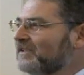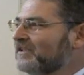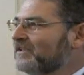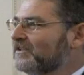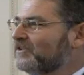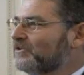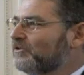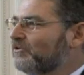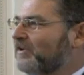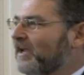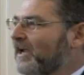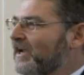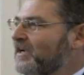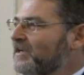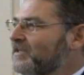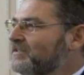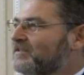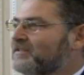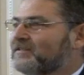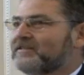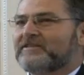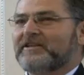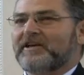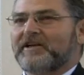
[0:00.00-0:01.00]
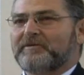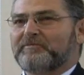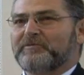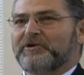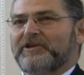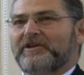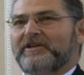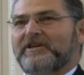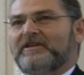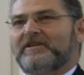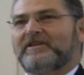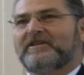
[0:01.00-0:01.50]
Today's
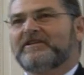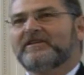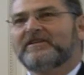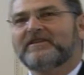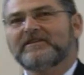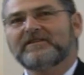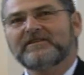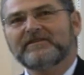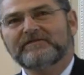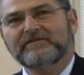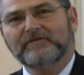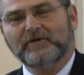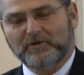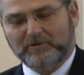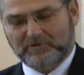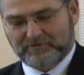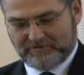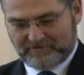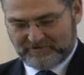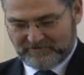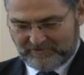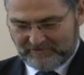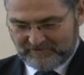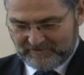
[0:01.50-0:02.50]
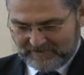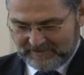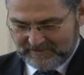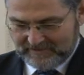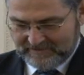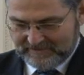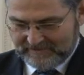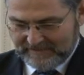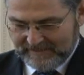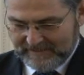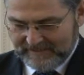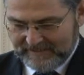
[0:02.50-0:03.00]
ceremony falls on a
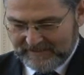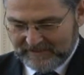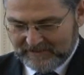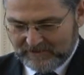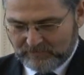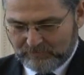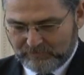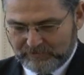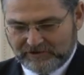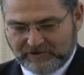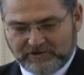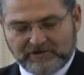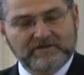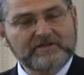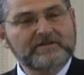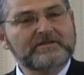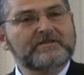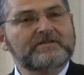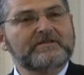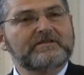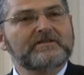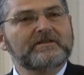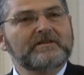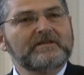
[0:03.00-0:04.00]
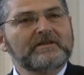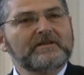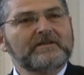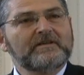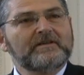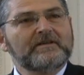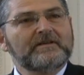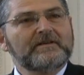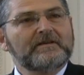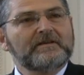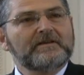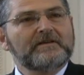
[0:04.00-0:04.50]
date which is
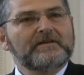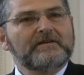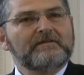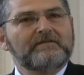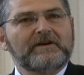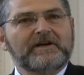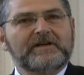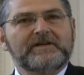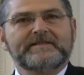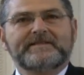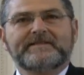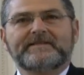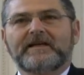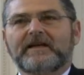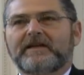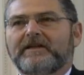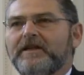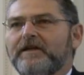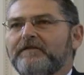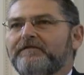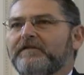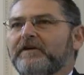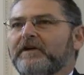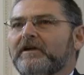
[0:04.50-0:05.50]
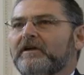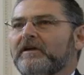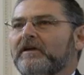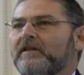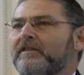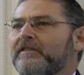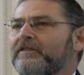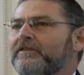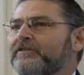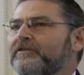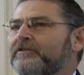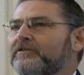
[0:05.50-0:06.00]
very
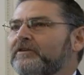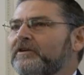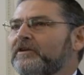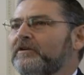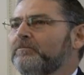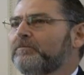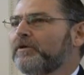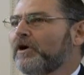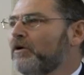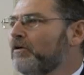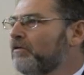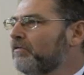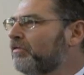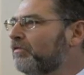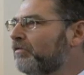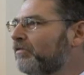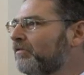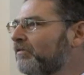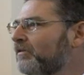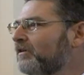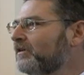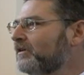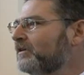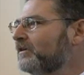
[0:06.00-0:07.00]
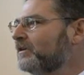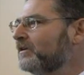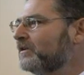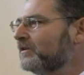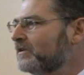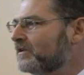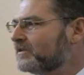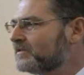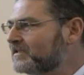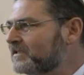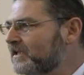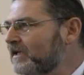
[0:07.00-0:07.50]
significant in both
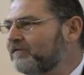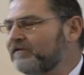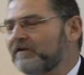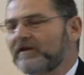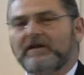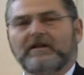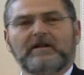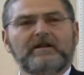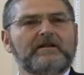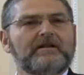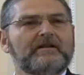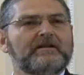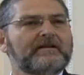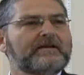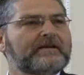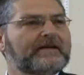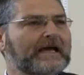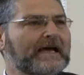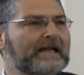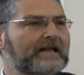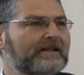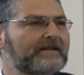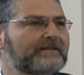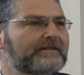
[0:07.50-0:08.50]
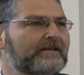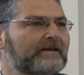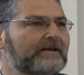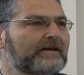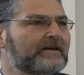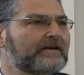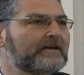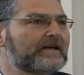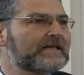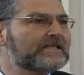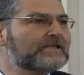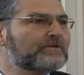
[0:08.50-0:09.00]
the civil
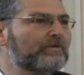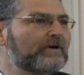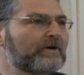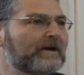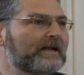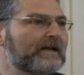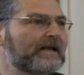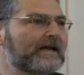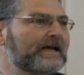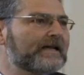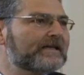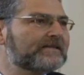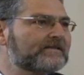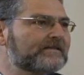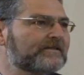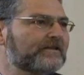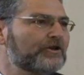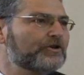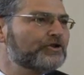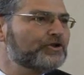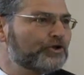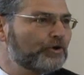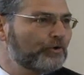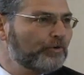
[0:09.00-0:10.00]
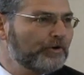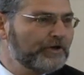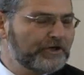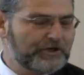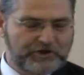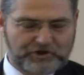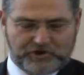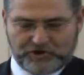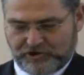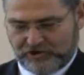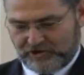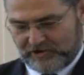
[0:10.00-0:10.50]
calendar as well as the
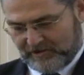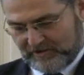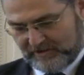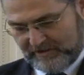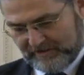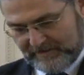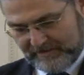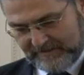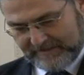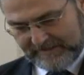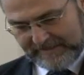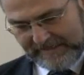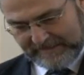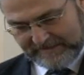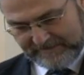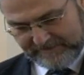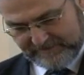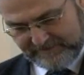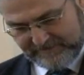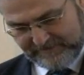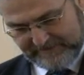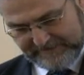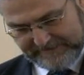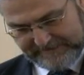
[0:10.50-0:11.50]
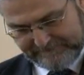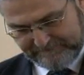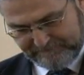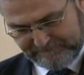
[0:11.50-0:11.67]
Jewish calendar.